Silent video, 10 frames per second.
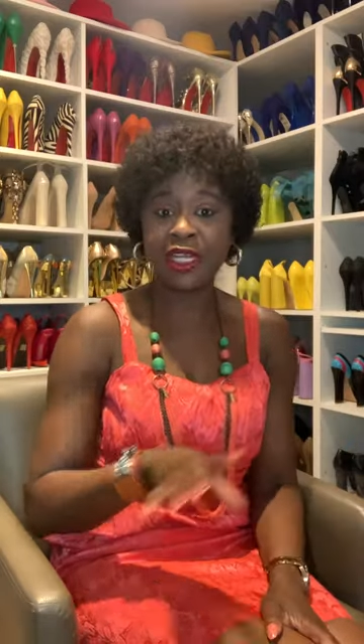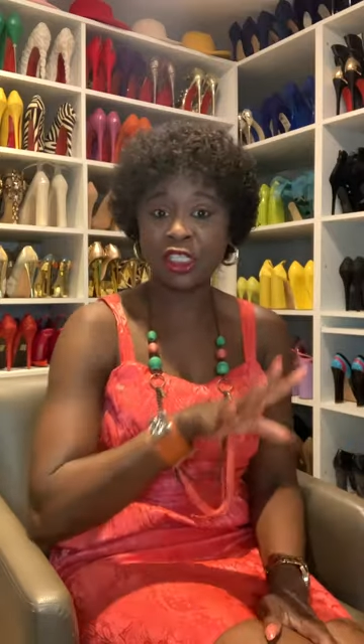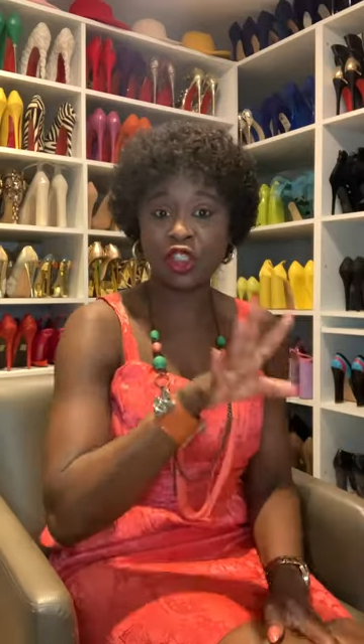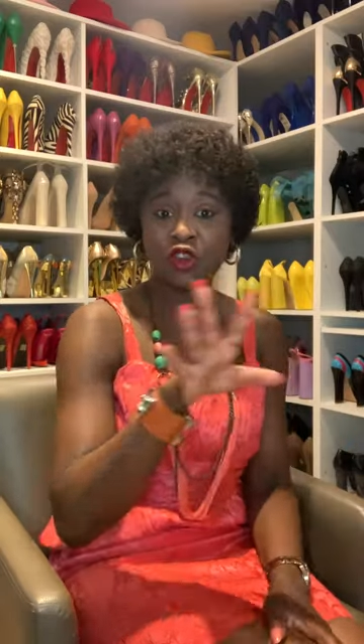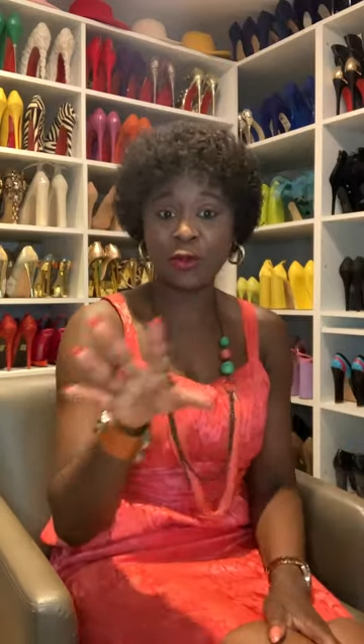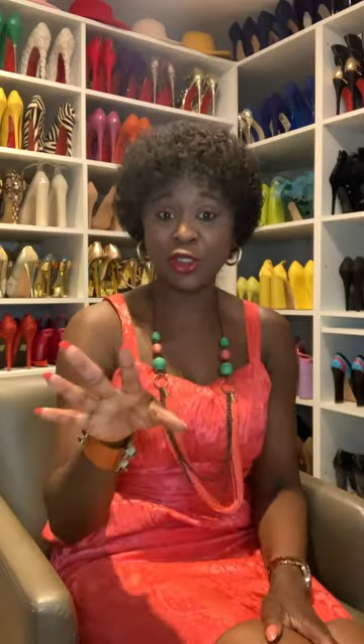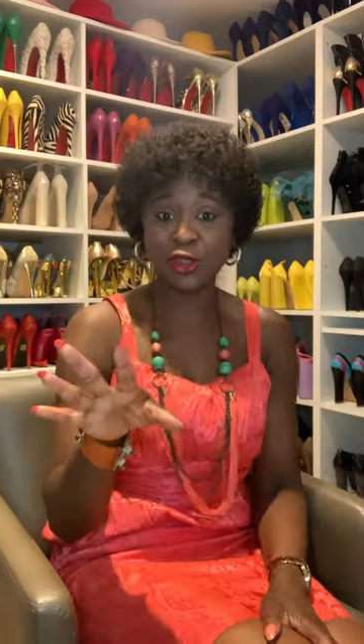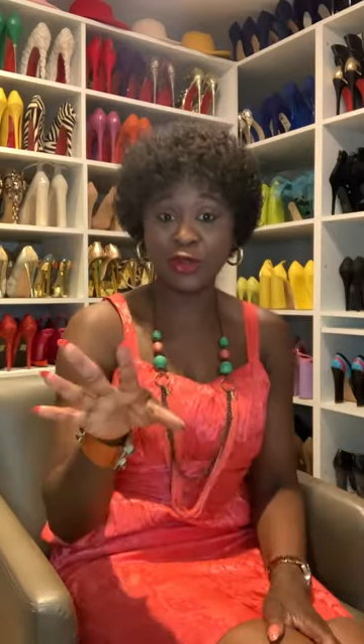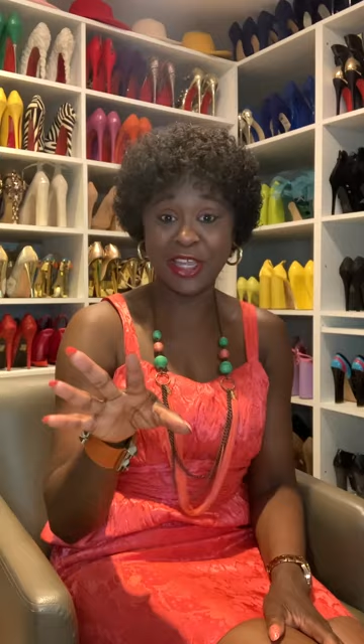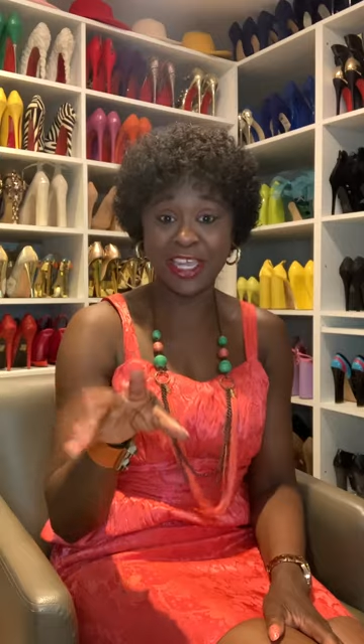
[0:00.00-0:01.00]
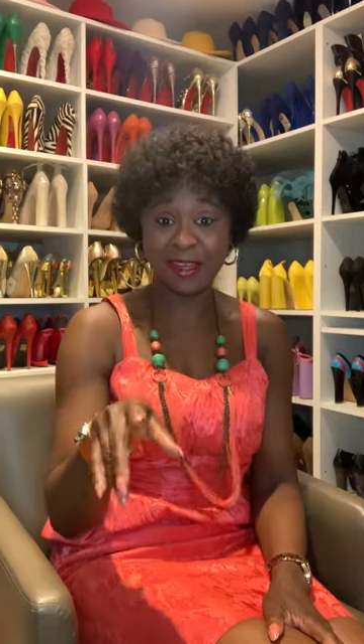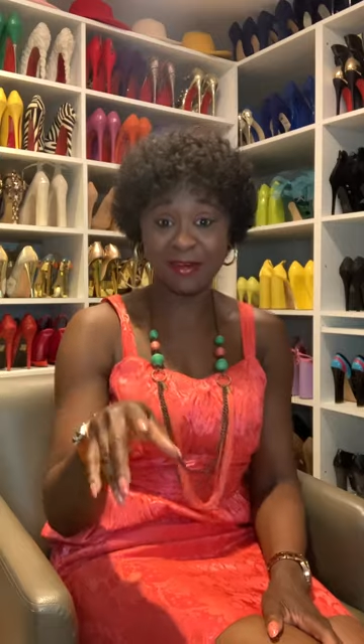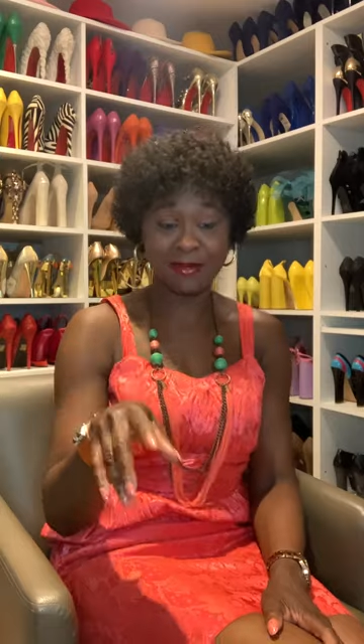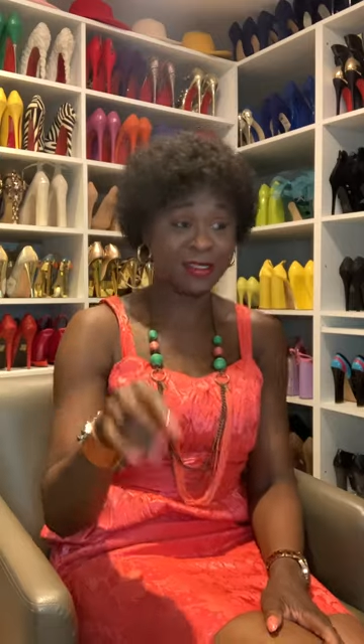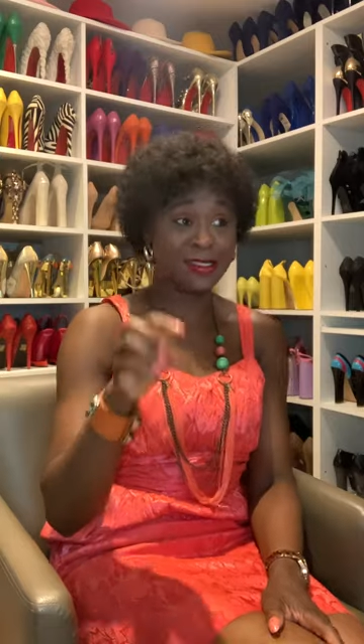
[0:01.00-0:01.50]
they are structural
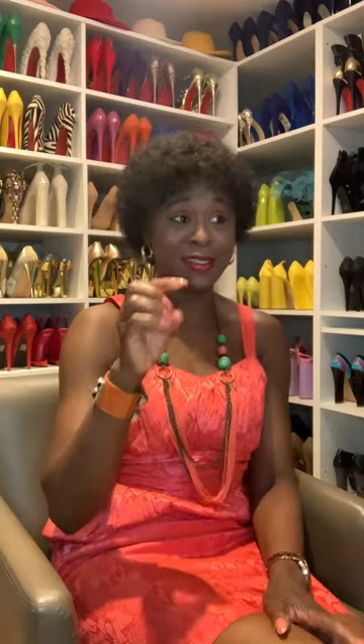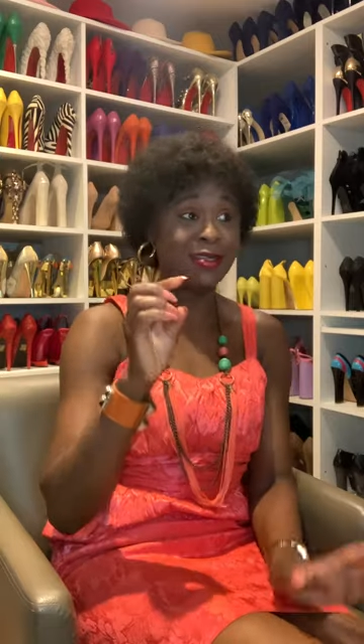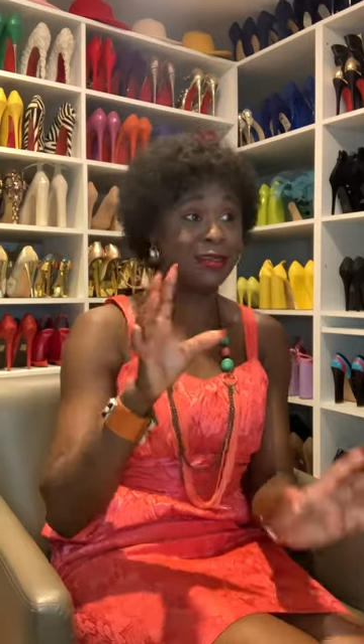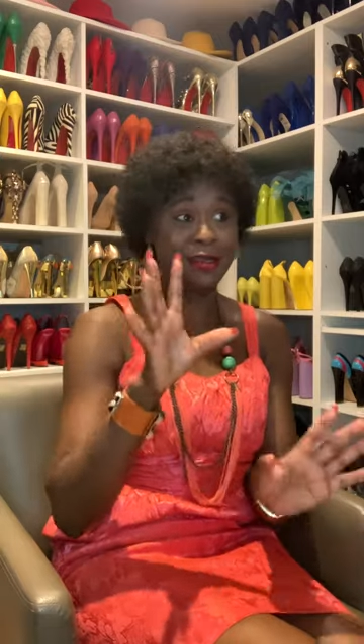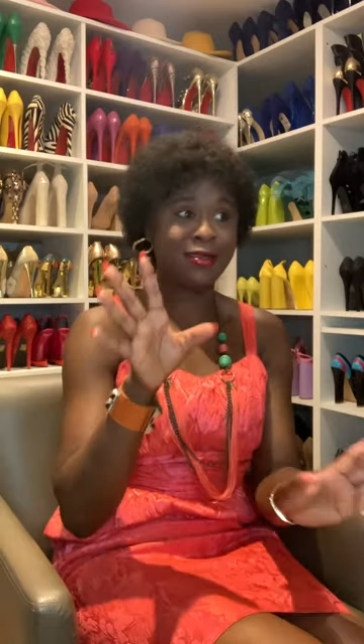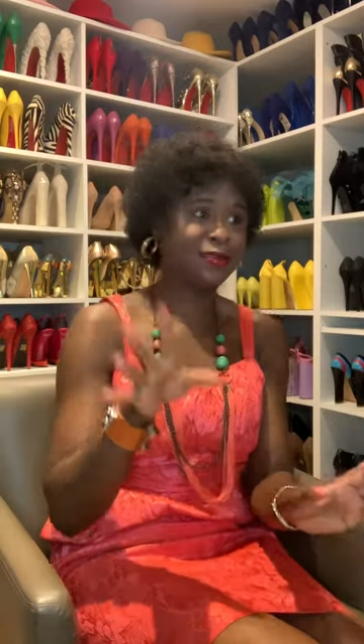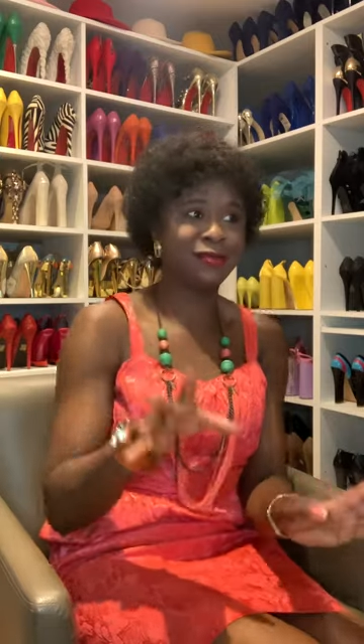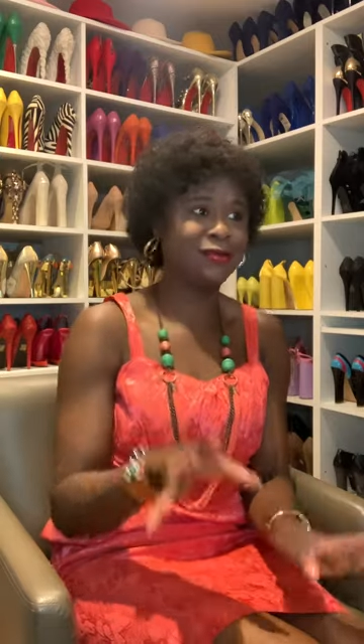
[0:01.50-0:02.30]
heels. They are like